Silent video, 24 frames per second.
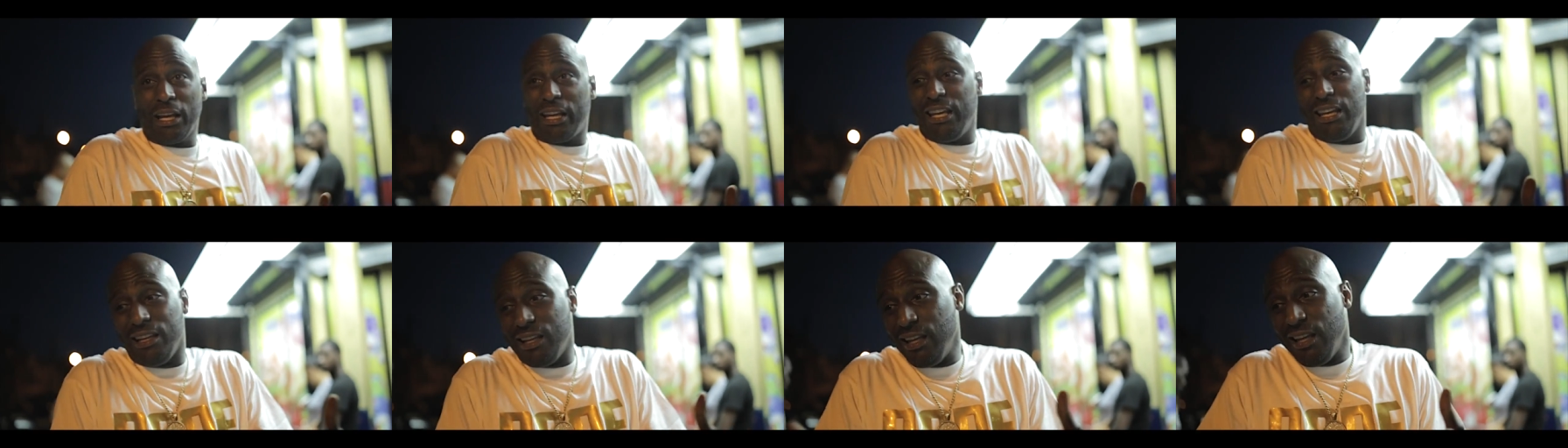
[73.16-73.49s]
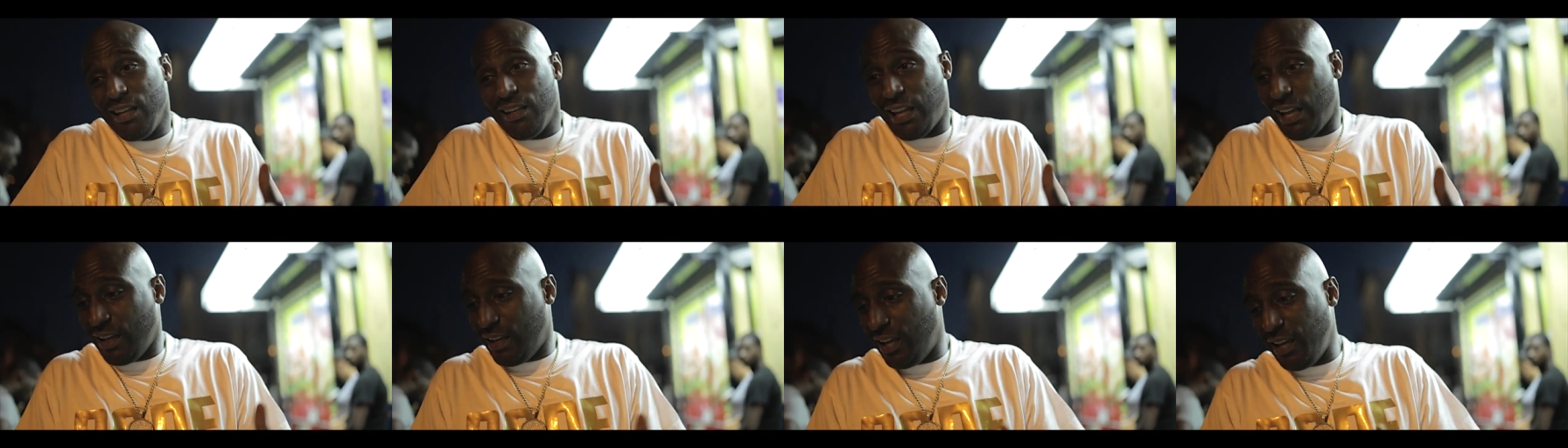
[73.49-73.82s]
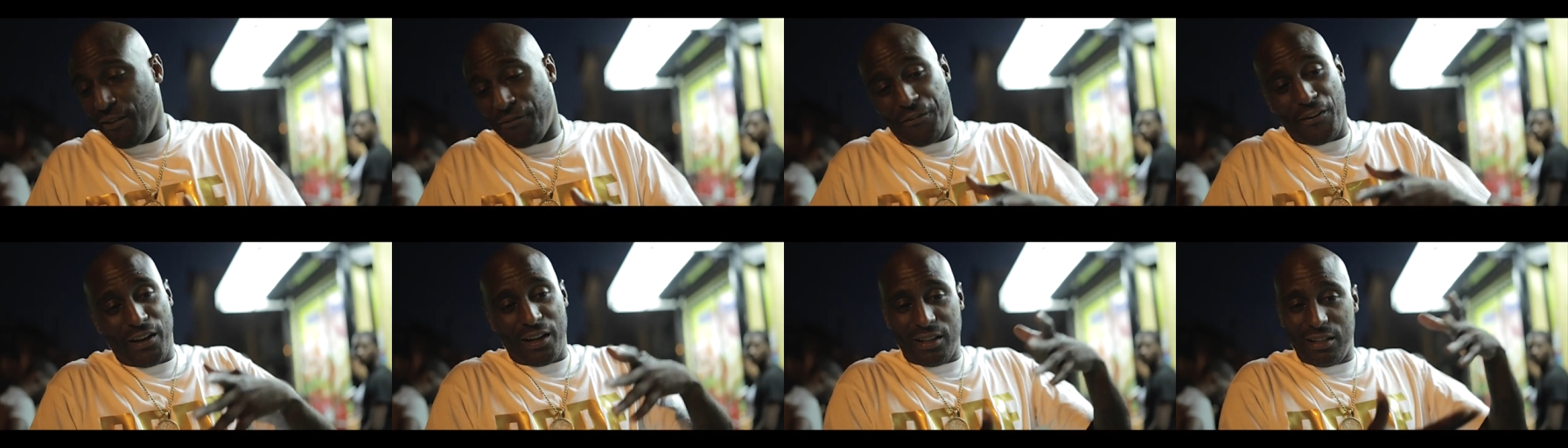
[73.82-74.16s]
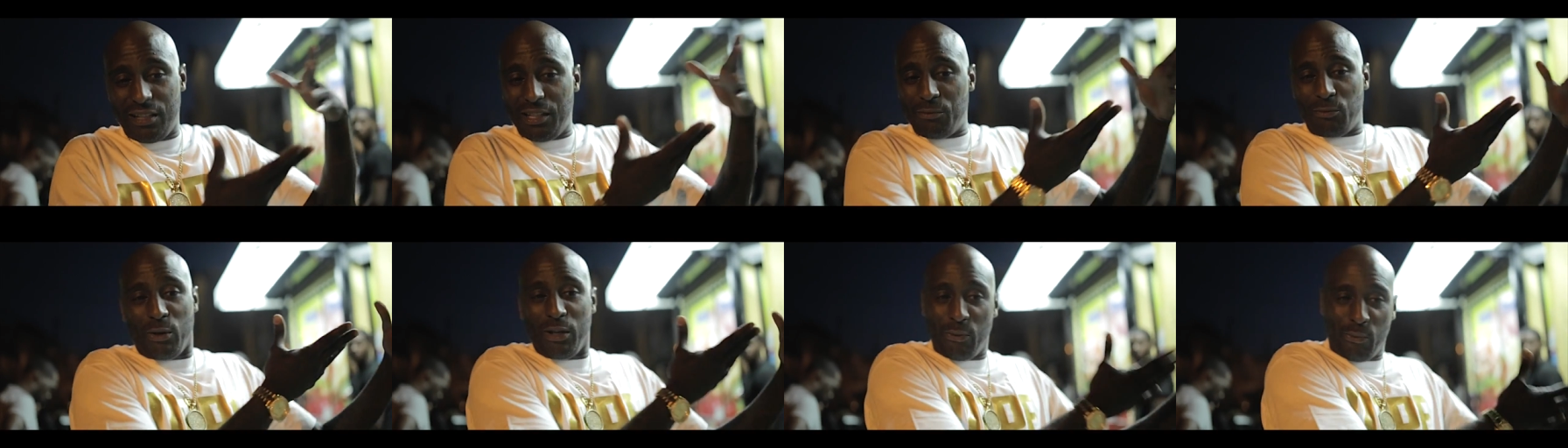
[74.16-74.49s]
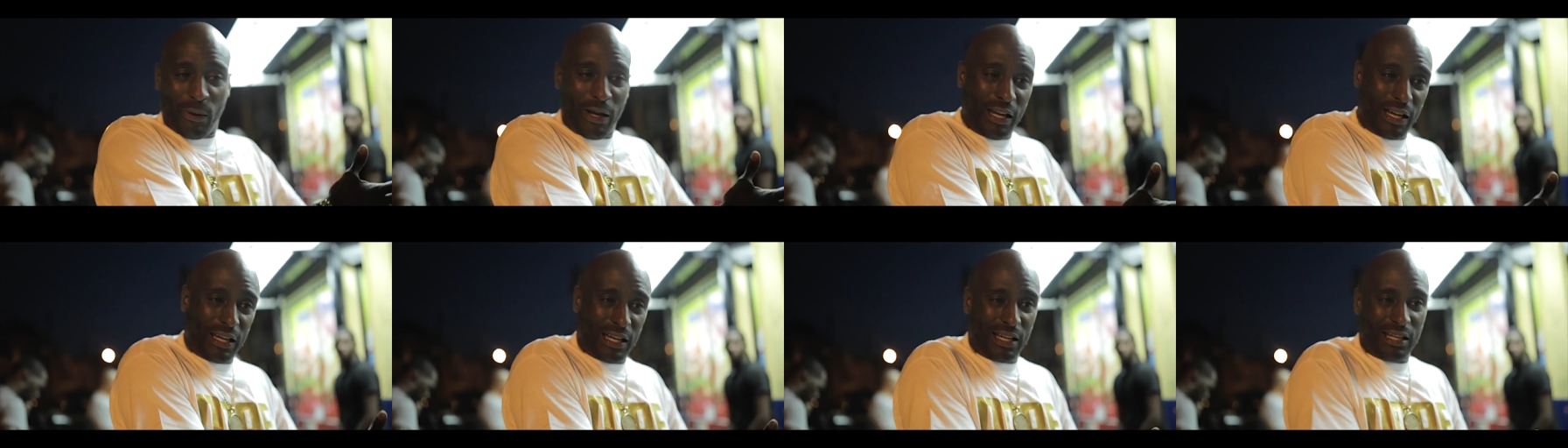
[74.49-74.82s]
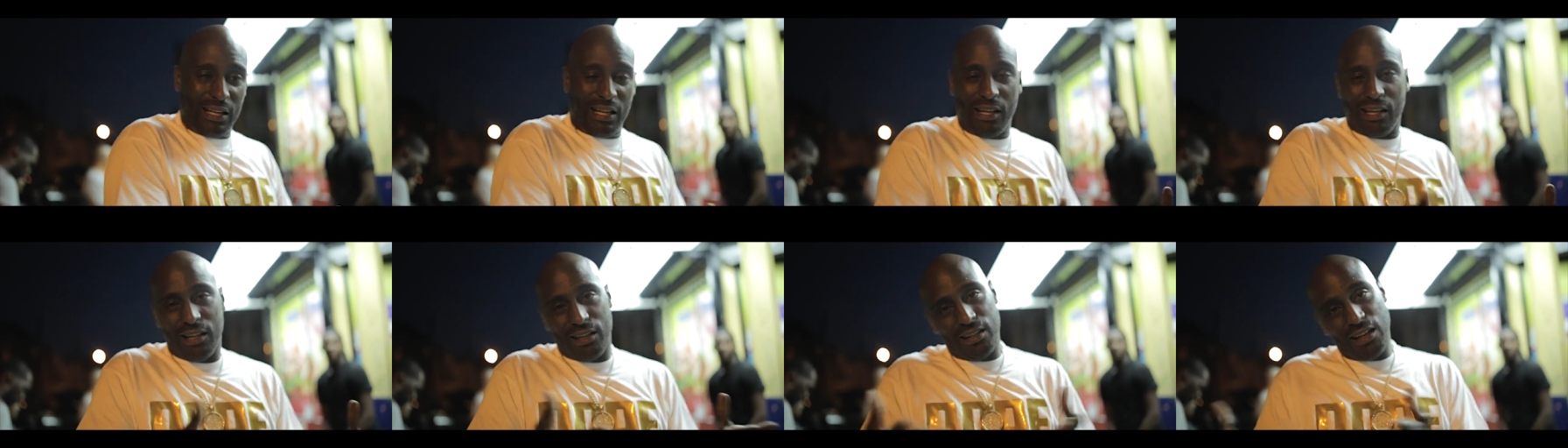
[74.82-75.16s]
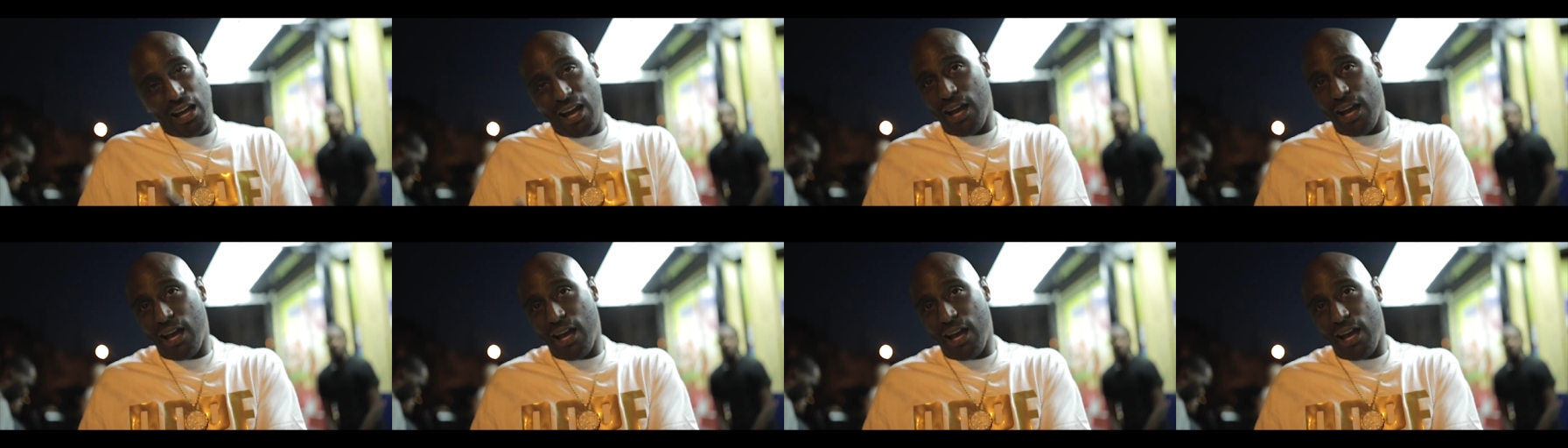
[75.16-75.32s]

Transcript: like he like he fucking went away. way. He's